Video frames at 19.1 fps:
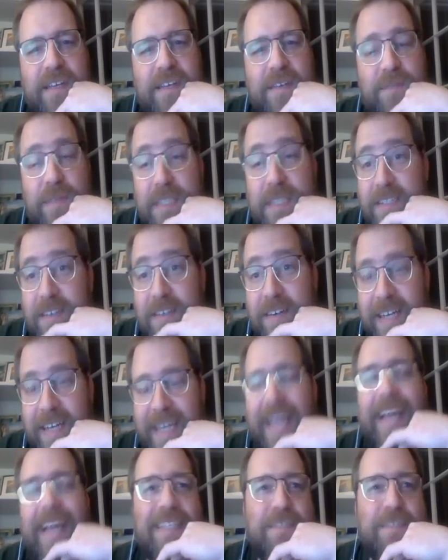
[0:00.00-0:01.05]

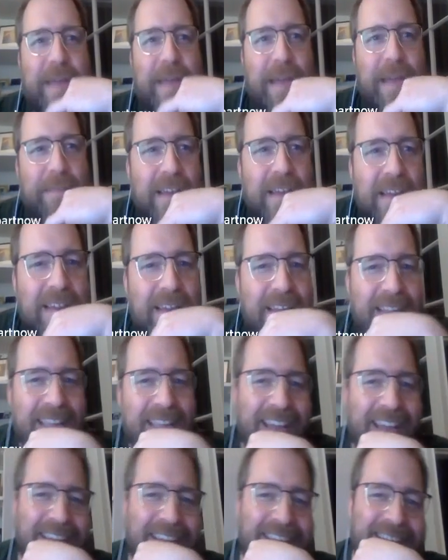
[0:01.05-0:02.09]
against Bam.
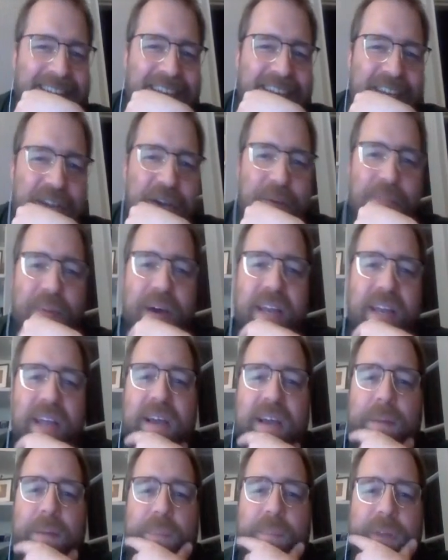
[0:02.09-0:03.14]
Yeah,
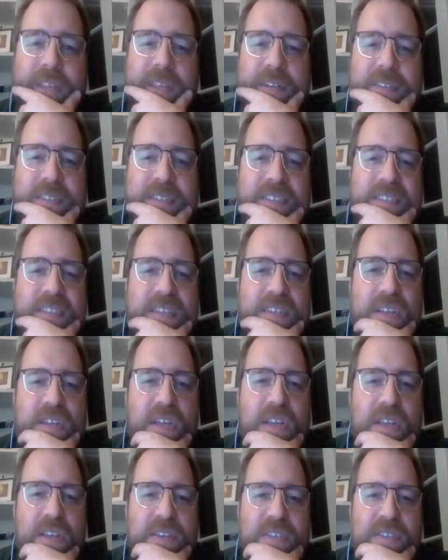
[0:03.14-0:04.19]
but there's
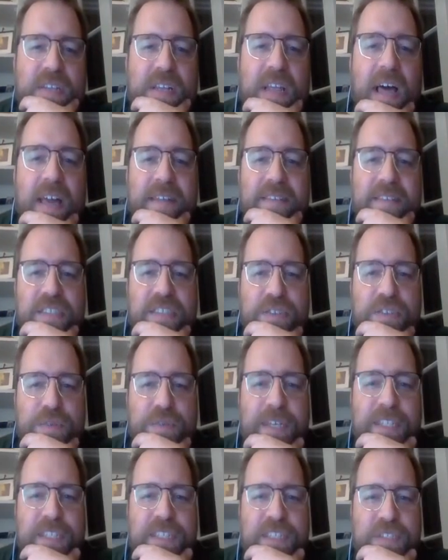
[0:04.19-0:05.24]
a lot of
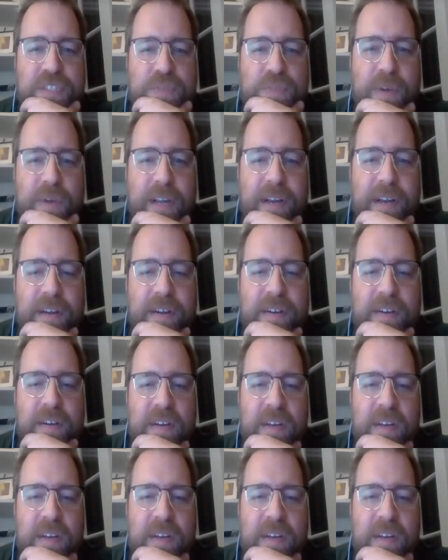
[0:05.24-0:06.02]
situations where